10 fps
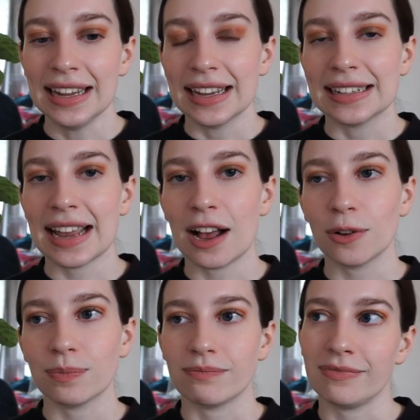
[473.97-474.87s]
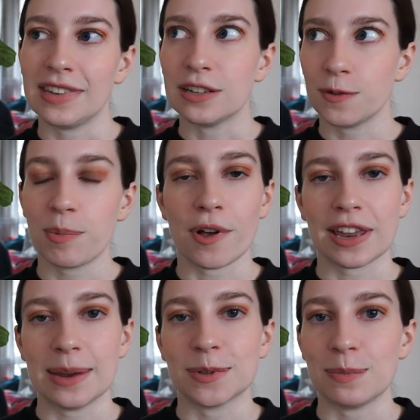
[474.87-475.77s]
Now, these football
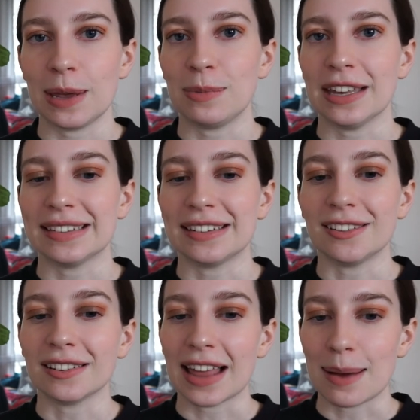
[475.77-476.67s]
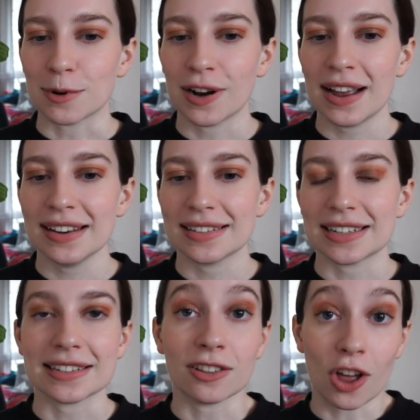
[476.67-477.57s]
games may be a little glamorized,
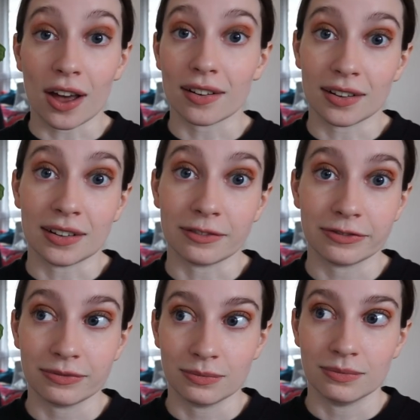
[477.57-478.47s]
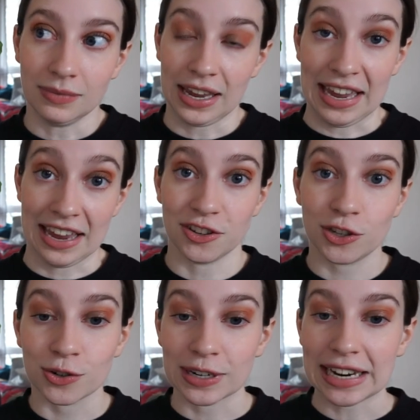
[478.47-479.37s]
as a lot of
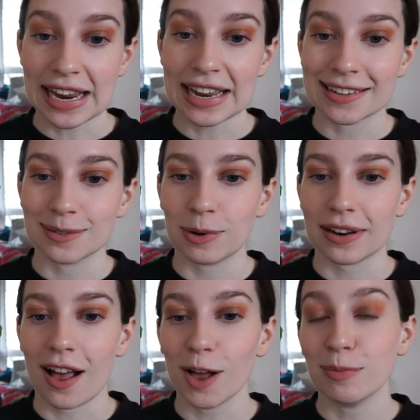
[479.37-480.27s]
history is, but I'll